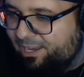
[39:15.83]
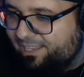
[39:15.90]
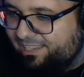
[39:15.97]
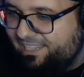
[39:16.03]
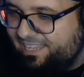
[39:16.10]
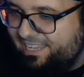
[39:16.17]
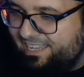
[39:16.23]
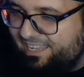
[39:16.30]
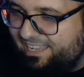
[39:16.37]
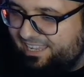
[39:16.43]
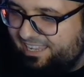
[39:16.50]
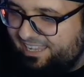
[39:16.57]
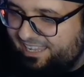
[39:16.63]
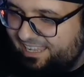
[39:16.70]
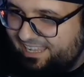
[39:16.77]
Ty's trying to
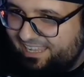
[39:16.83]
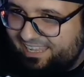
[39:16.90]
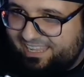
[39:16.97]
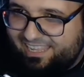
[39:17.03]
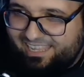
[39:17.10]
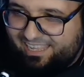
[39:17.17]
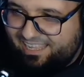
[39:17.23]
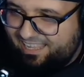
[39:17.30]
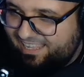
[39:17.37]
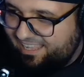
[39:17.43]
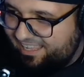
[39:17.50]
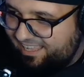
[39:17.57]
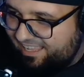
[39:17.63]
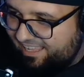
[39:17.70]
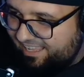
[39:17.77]
correct you that it's not a
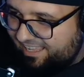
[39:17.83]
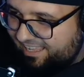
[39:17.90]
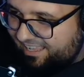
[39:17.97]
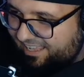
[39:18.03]
fan